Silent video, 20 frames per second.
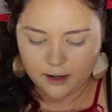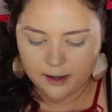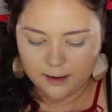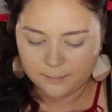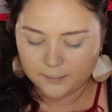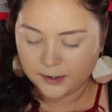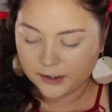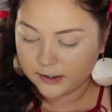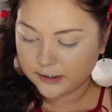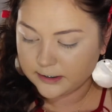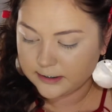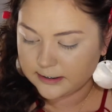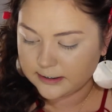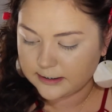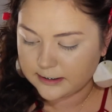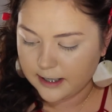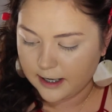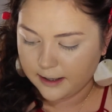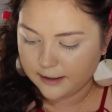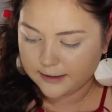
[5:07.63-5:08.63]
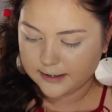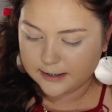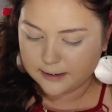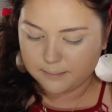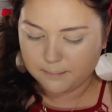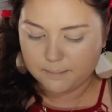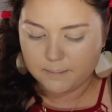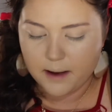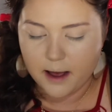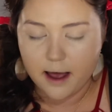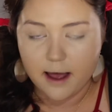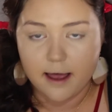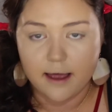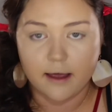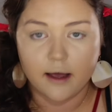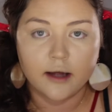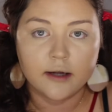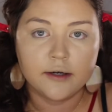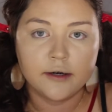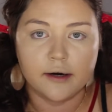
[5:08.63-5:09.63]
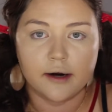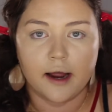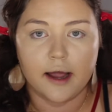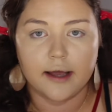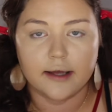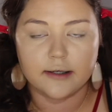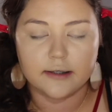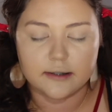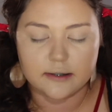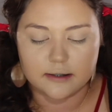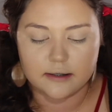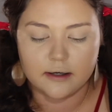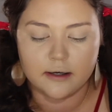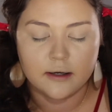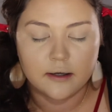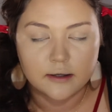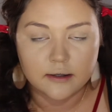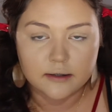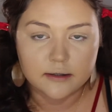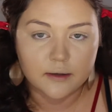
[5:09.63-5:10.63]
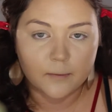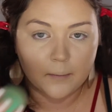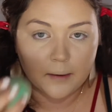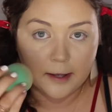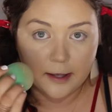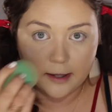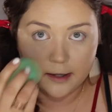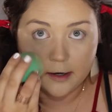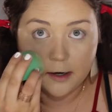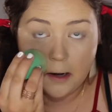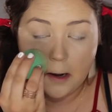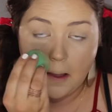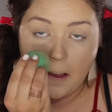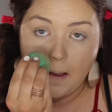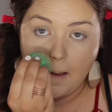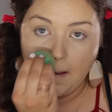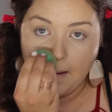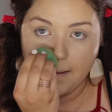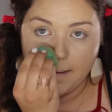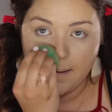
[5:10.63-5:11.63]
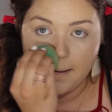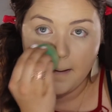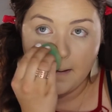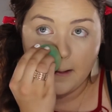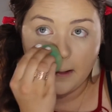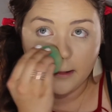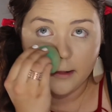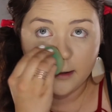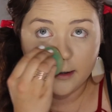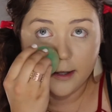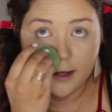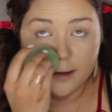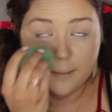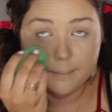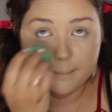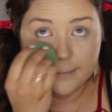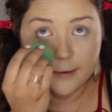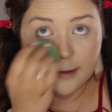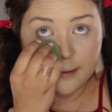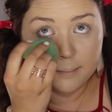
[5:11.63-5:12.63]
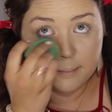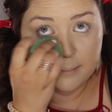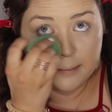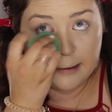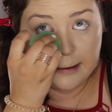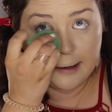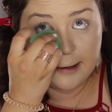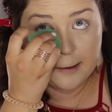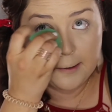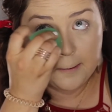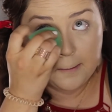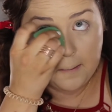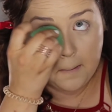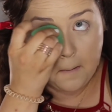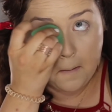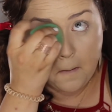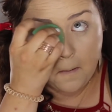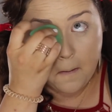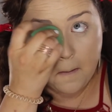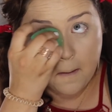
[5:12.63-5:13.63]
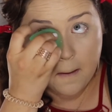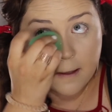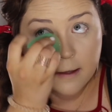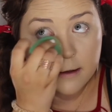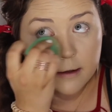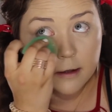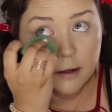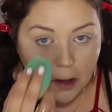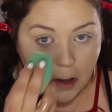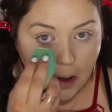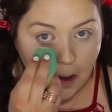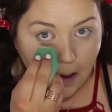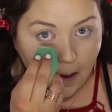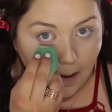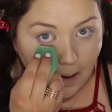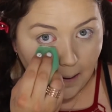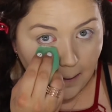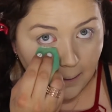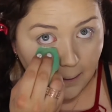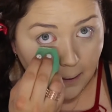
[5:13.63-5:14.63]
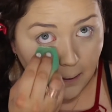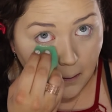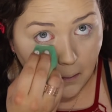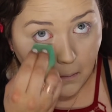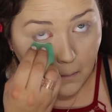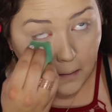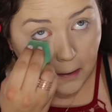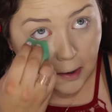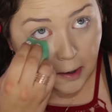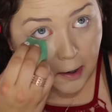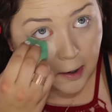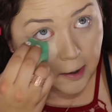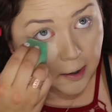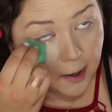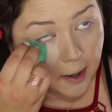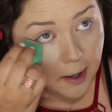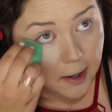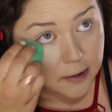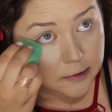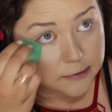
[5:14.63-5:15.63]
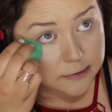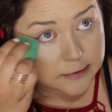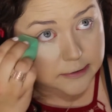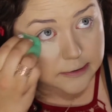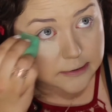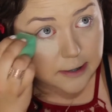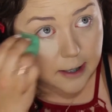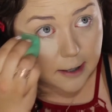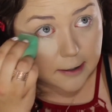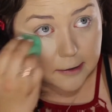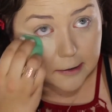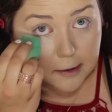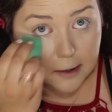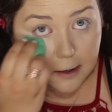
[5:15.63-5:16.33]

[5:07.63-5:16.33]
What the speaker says: I'm gonna set my under eyes. So again, look up and blend and go in and set.